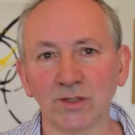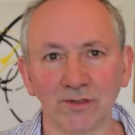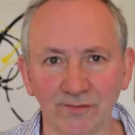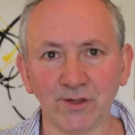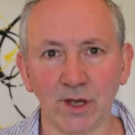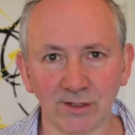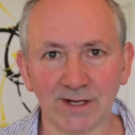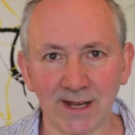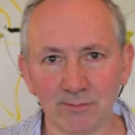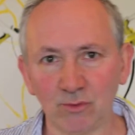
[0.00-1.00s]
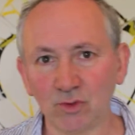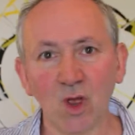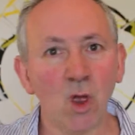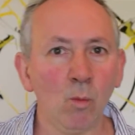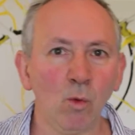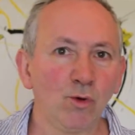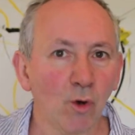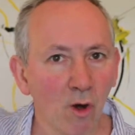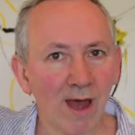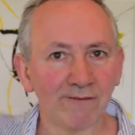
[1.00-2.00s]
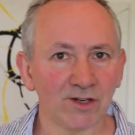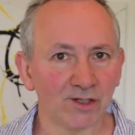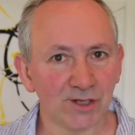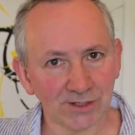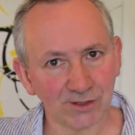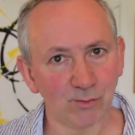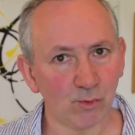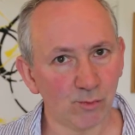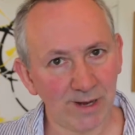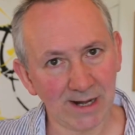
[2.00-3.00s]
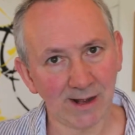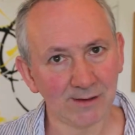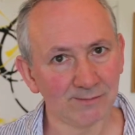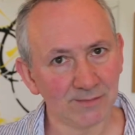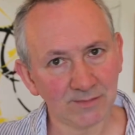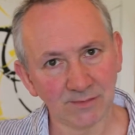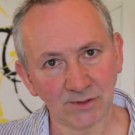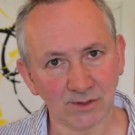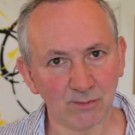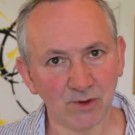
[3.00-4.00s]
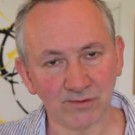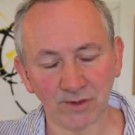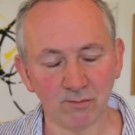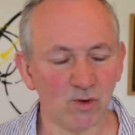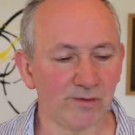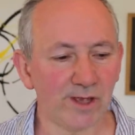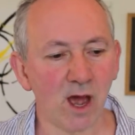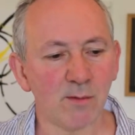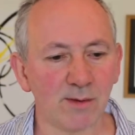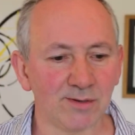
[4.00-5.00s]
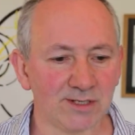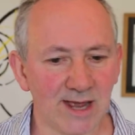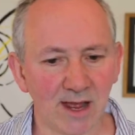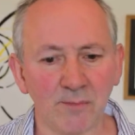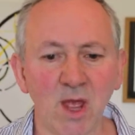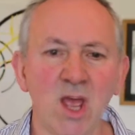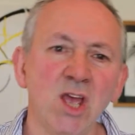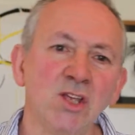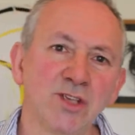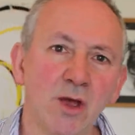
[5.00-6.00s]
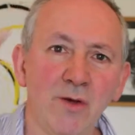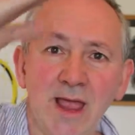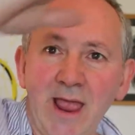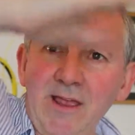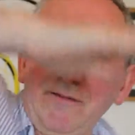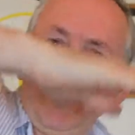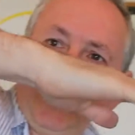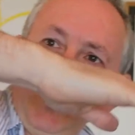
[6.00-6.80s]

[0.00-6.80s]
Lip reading: of turntables will not have an adjustable pillar to move the arm up and down. So if